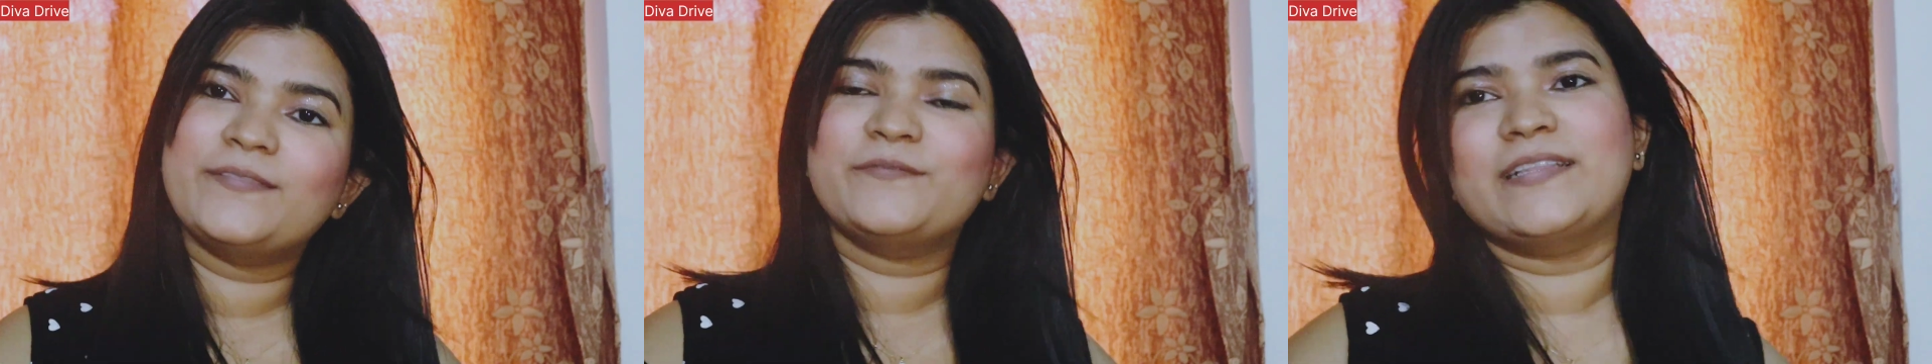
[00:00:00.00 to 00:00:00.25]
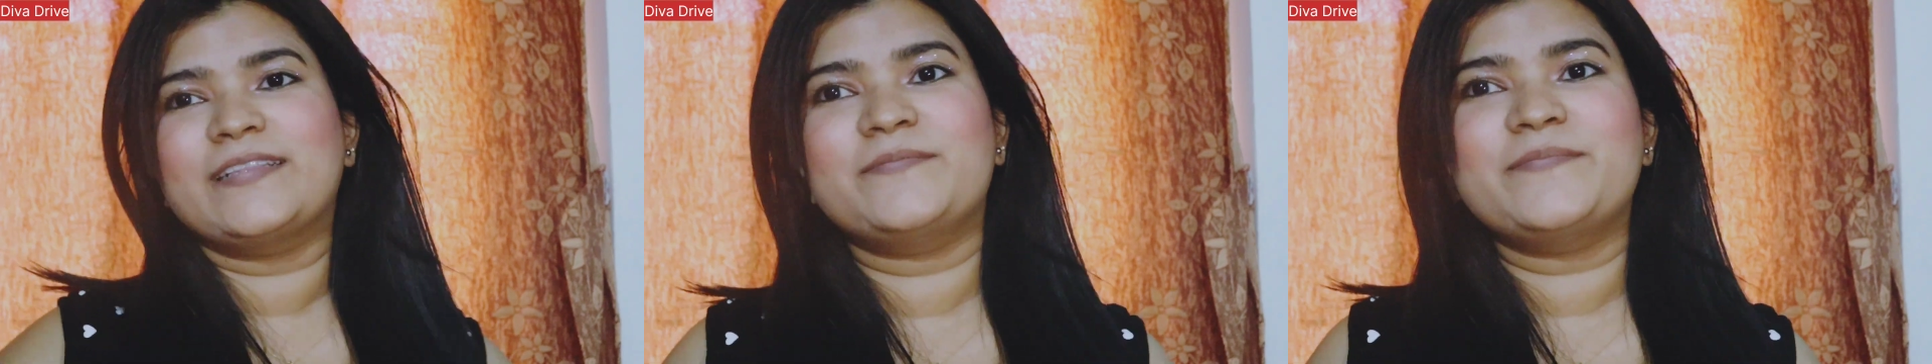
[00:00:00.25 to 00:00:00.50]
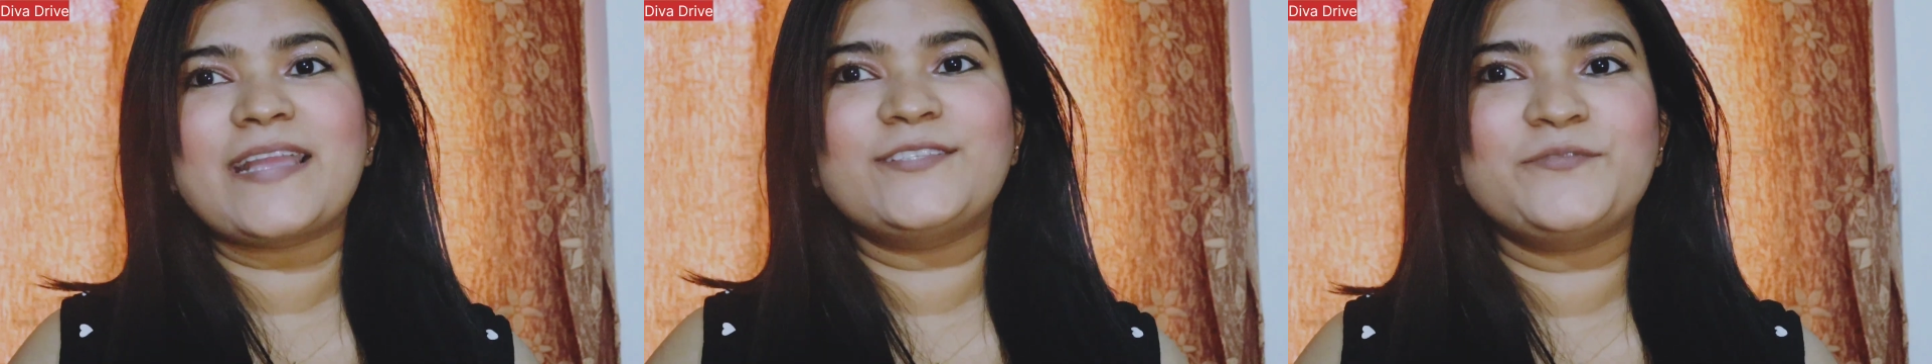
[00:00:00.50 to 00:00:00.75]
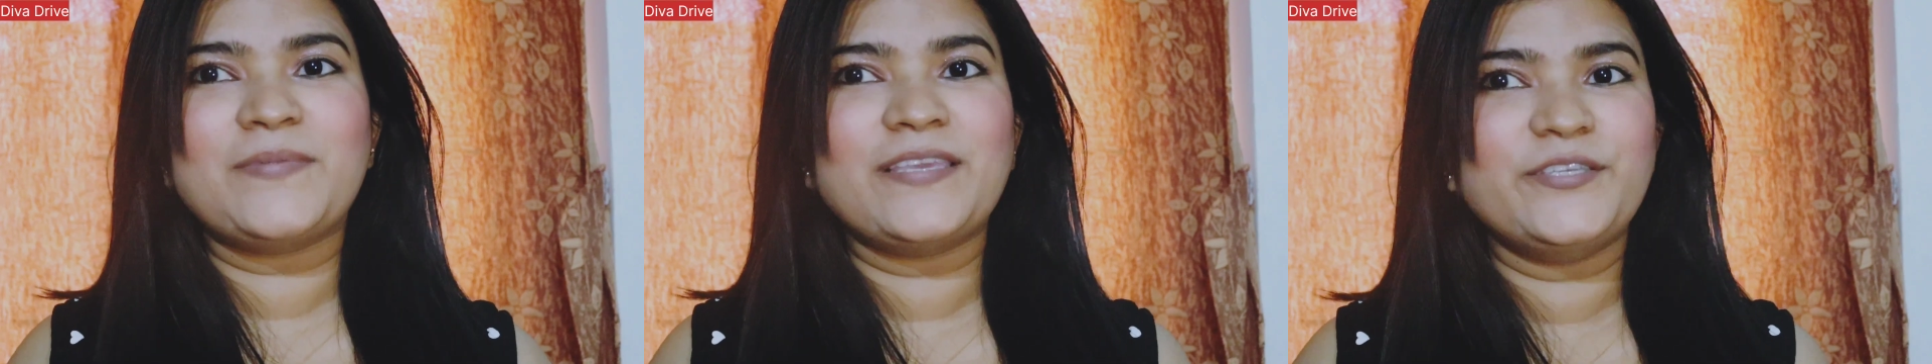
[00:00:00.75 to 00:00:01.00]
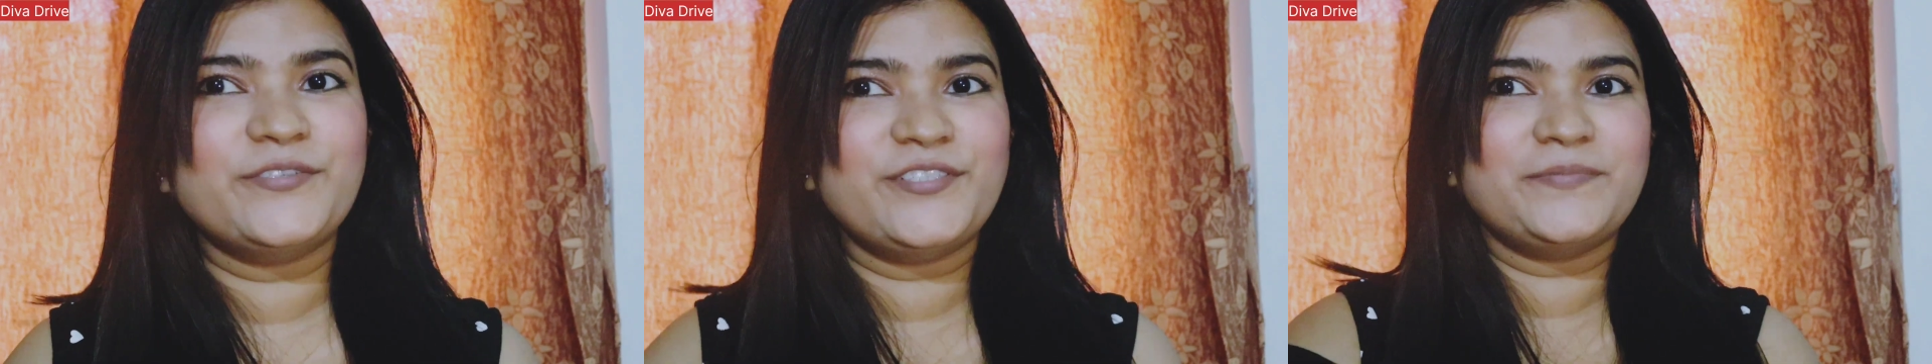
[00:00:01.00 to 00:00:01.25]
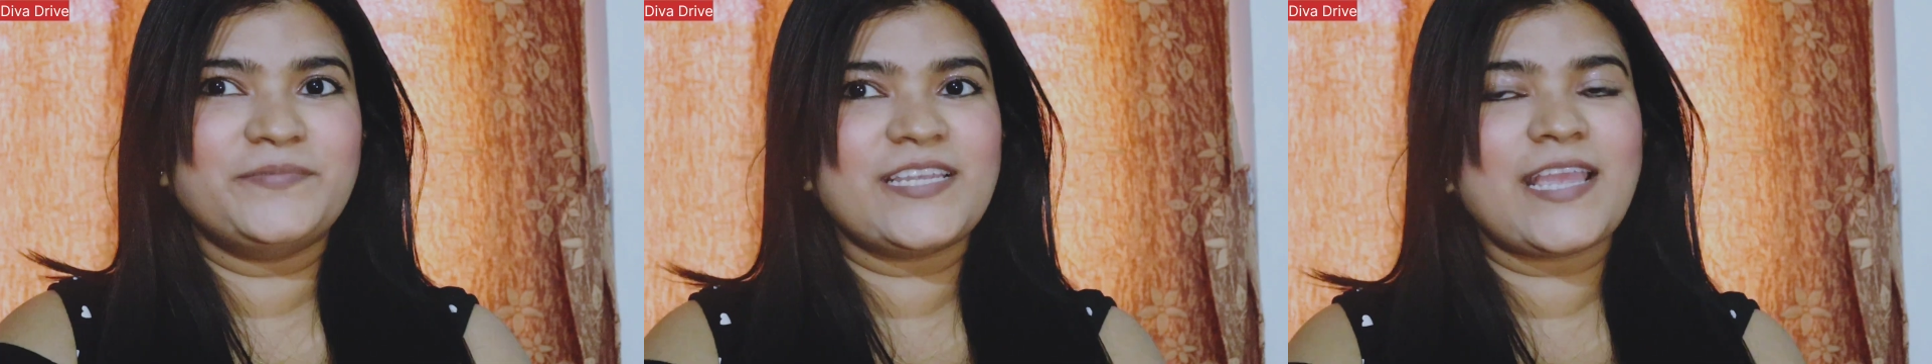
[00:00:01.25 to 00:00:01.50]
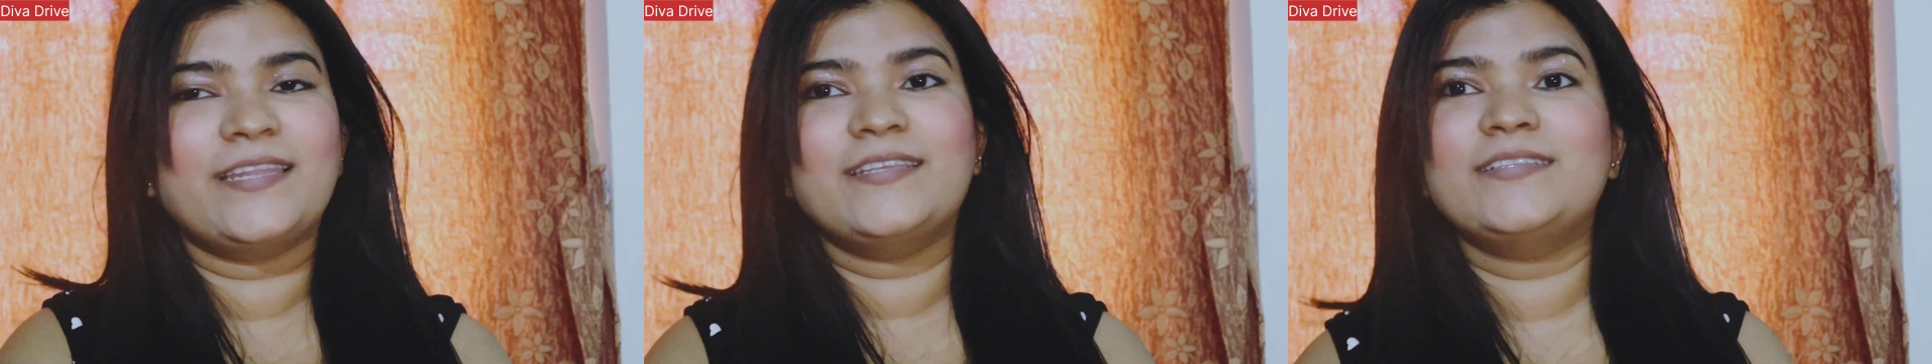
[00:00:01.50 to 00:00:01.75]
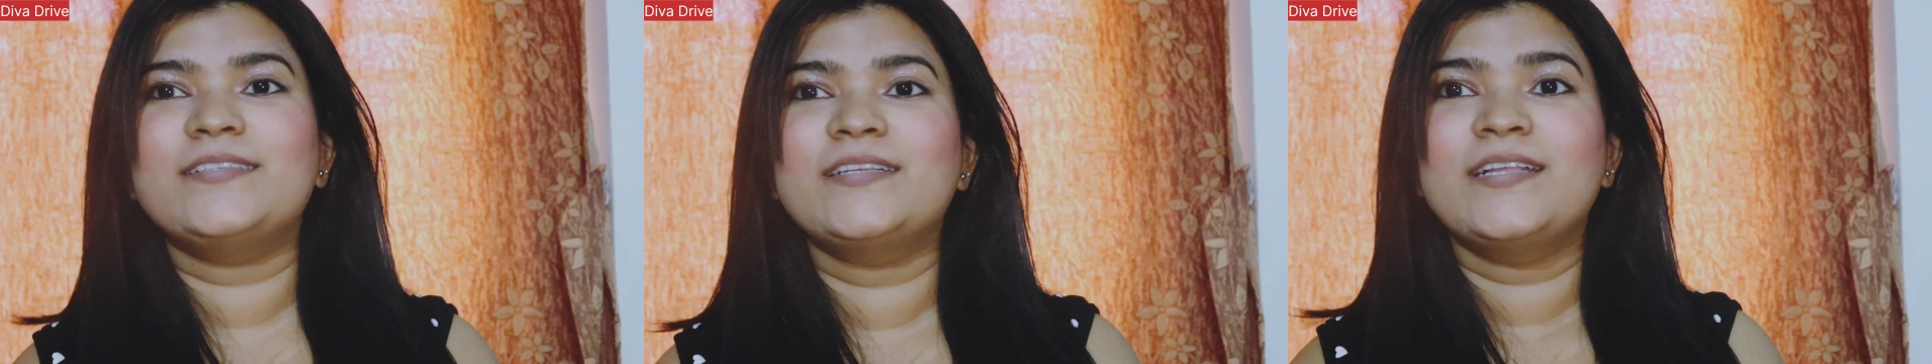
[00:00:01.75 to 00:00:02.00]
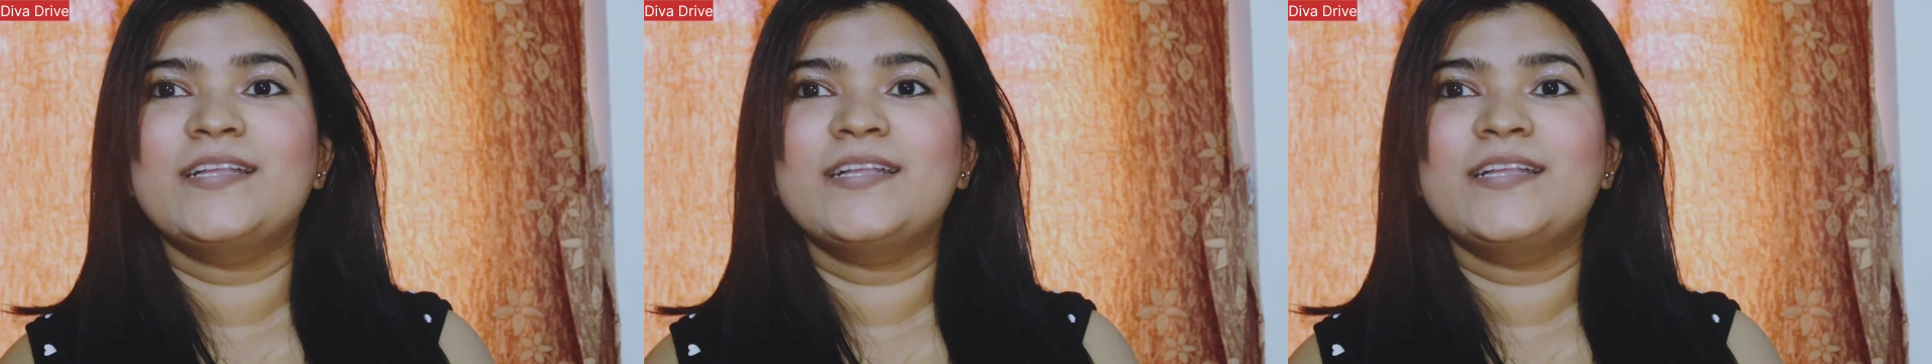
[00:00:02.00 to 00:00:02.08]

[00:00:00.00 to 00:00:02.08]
welcome back to my YouTube channel.